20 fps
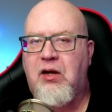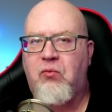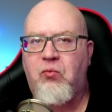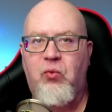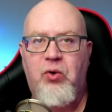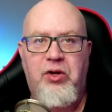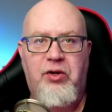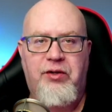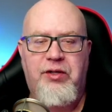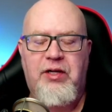
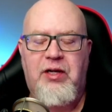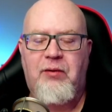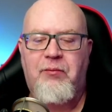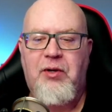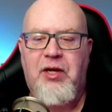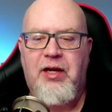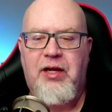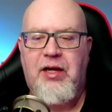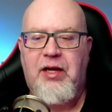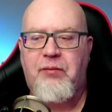Real time,
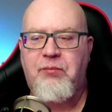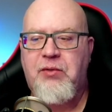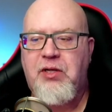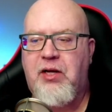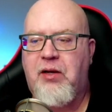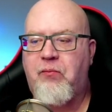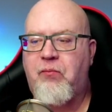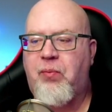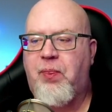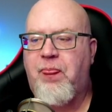not game
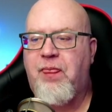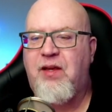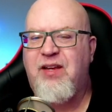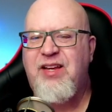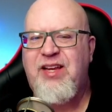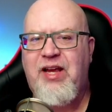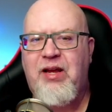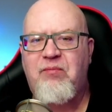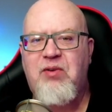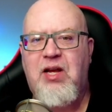time.
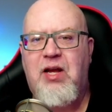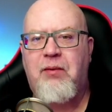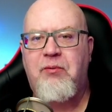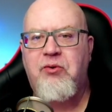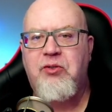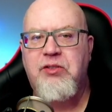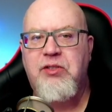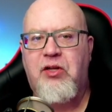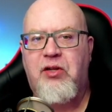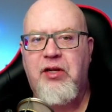Game time, it
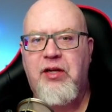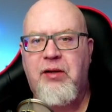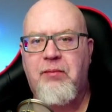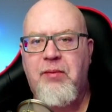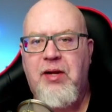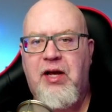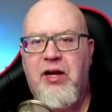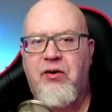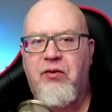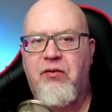was only a
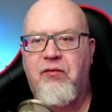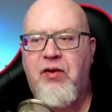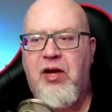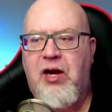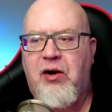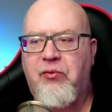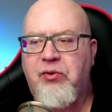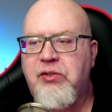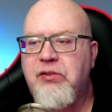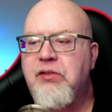matter of
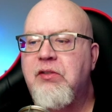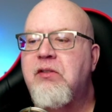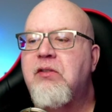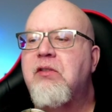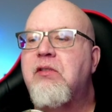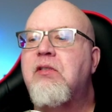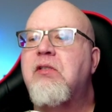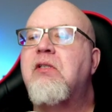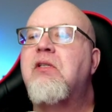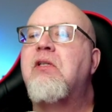hours.
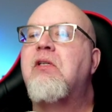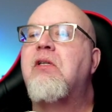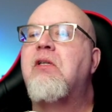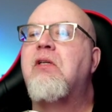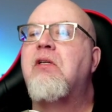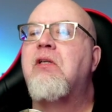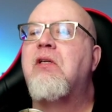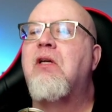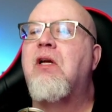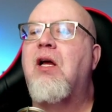
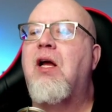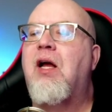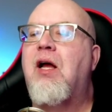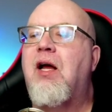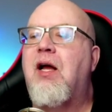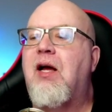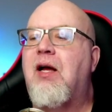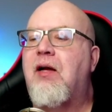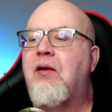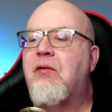
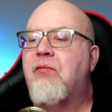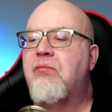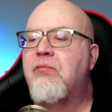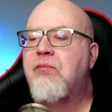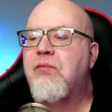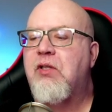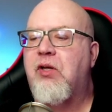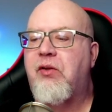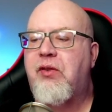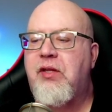
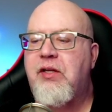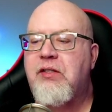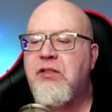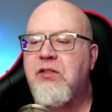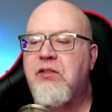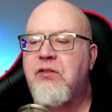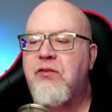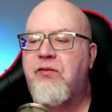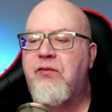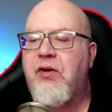So this
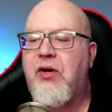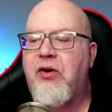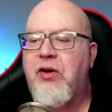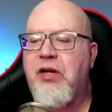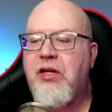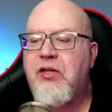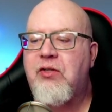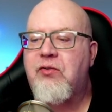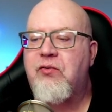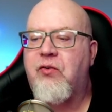is very
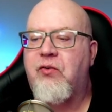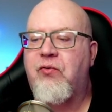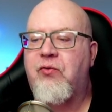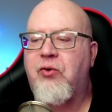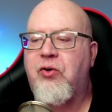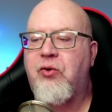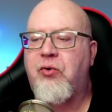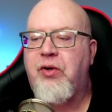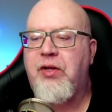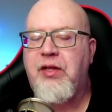useful
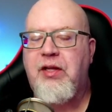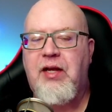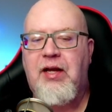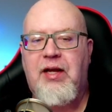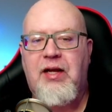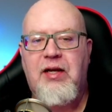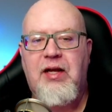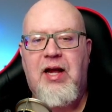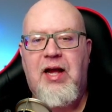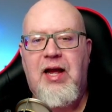for doing
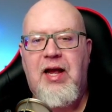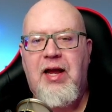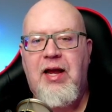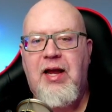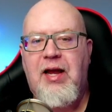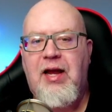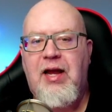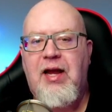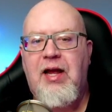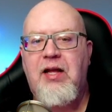that. I
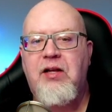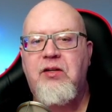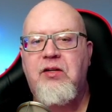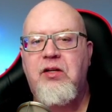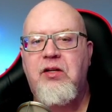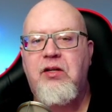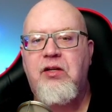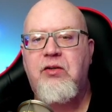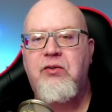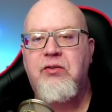had
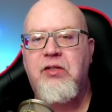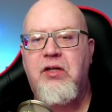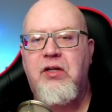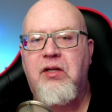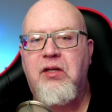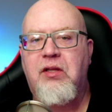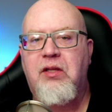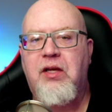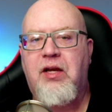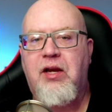to use
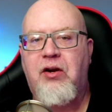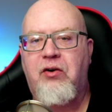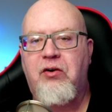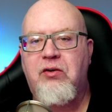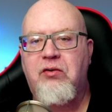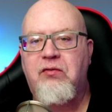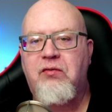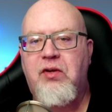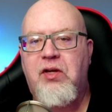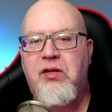the
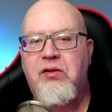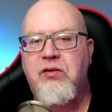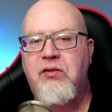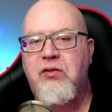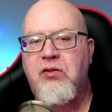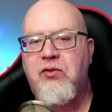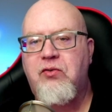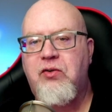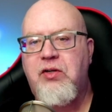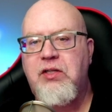character vault
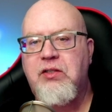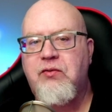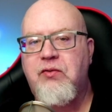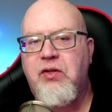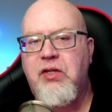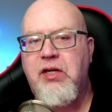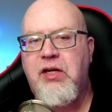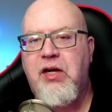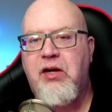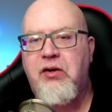to
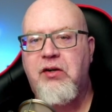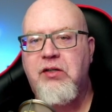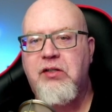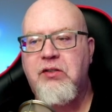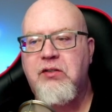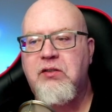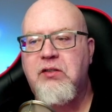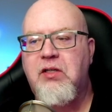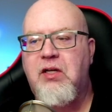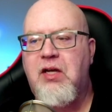transfer the
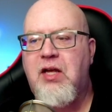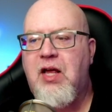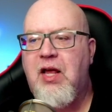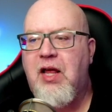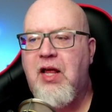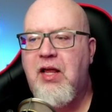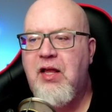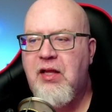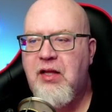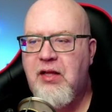characters.
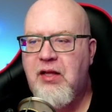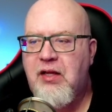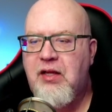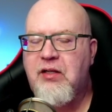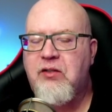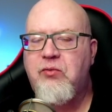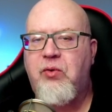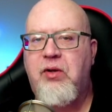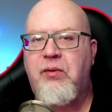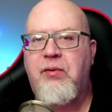
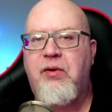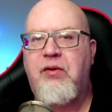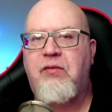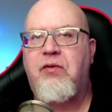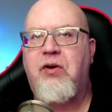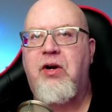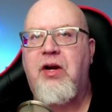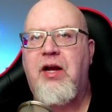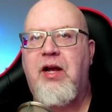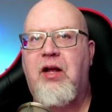This would have been
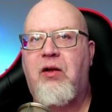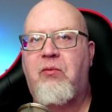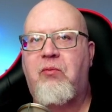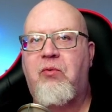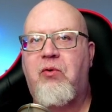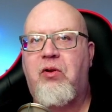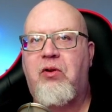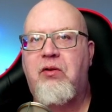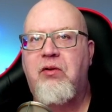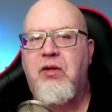very
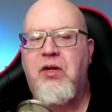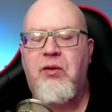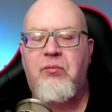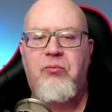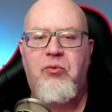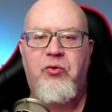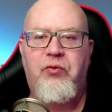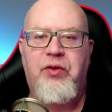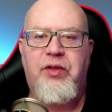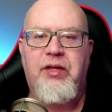helpful in
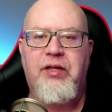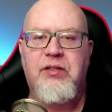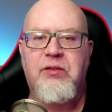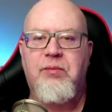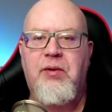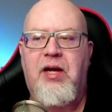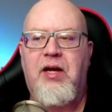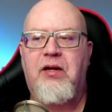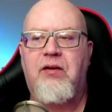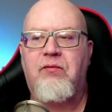moving things
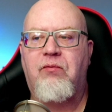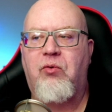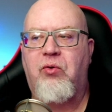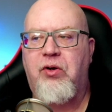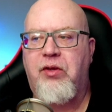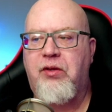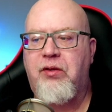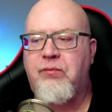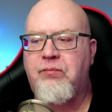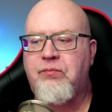back and forth.